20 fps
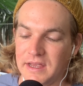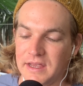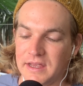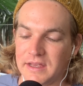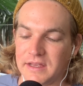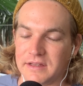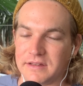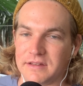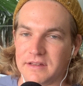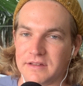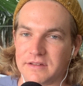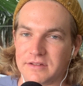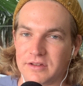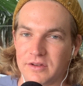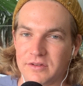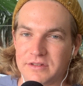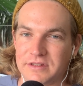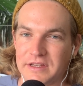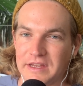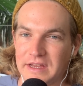is
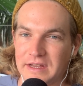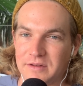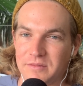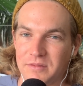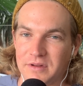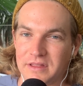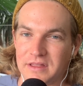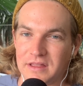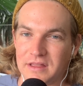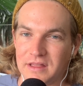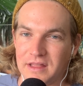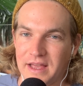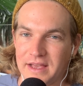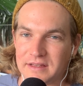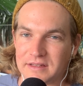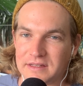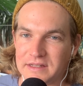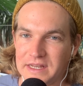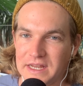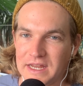associated with less
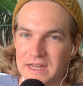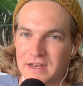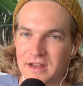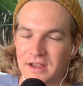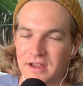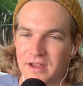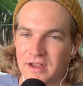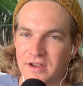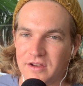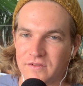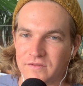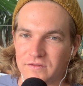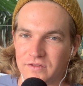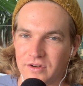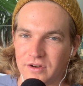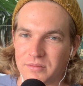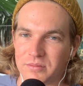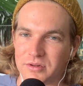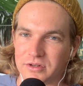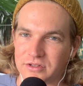need for
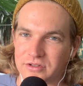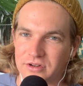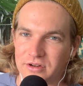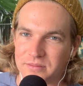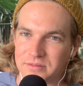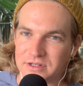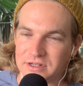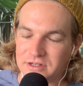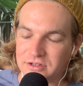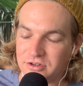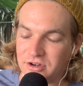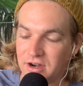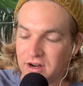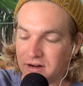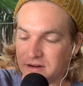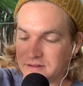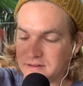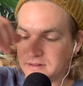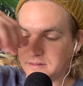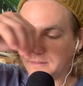prescription
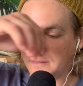drugs.